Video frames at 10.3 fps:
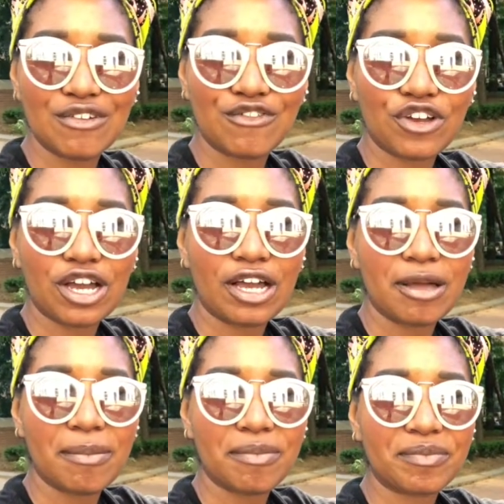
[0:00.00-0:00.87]

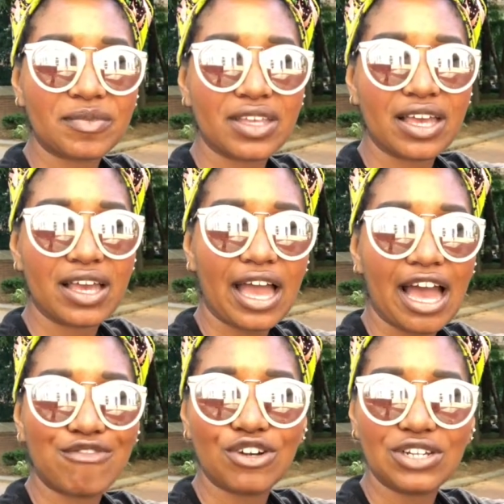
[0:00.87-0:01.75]
from
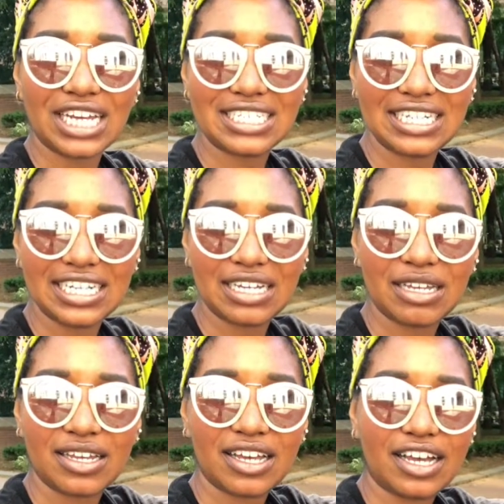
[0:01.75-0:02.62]
Afro-Latina